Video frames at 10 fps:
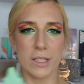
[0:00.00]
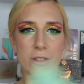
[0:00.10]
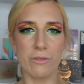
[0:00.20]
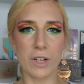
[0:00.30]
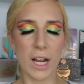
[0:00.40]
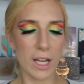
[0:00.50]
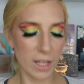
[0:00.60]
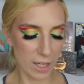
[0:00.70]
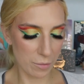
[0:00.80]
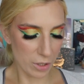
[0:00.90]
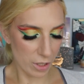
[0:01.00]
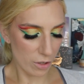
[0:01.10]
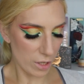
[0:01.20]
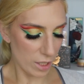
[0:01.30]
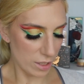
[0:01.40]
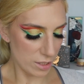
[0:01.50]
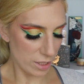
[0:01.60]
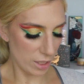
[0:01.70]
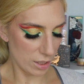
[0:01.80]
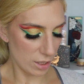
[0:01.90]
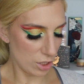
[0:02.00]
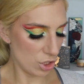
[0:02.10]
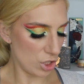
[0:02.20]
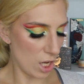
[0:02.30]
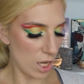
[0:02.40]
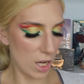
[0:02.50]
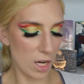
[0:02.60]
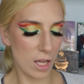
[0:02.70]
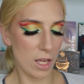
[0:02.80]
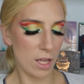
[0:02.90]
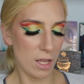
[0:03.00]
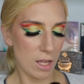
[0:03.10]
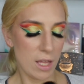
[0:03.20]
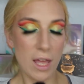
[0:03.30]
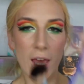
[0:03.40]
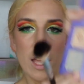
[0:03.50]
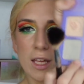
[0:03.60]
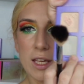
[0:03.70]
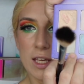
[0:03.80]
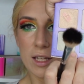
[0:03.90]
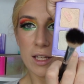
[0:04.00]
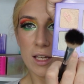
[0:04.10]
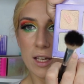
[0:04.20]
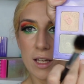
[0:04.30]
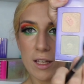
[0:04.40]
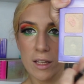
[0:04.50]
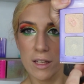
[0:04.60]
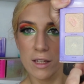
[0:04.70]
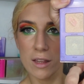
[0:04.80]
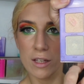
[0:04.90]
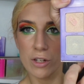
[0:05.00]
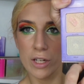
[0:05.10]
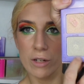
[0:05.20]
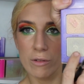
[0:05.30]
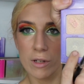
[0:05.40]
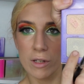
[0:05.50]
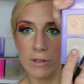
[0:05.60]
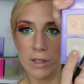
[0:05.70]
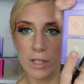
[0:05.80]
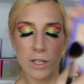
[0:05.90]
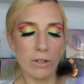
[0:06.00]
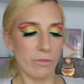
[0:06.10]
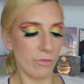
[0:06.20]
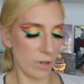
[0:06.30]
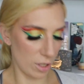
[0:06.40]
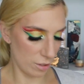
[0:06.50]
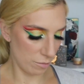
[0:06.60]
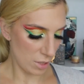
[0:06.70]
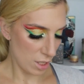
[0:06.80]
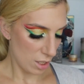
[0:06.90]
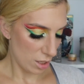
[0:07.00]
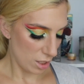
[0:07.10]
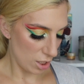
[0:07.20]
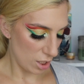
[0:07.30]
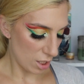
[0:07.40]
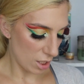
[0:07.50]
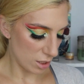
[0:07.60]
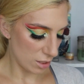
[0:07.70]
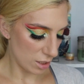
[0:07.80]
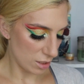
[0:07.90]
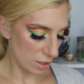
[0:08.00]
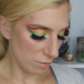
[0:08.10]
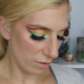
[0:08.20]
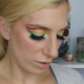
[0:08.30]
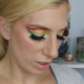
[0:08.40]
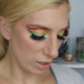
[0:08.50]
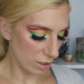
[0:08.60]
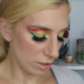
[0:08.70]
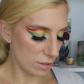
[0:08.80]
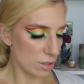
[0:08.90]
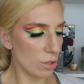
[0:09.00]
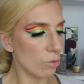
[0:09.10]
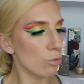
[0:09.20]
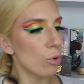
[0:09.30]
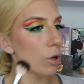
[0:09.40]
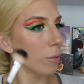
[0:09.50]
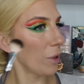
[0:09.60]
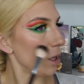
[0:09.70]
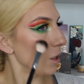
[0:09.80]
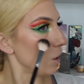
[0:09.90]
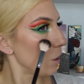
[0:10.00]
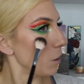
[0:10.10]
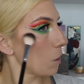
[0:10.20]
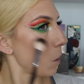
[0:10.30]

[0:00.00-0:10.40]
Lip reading: so for highlight, I'm going to go ahead and take the shade Helia, the green one right there, from the Anastasia Beverly Hills Aurora palette.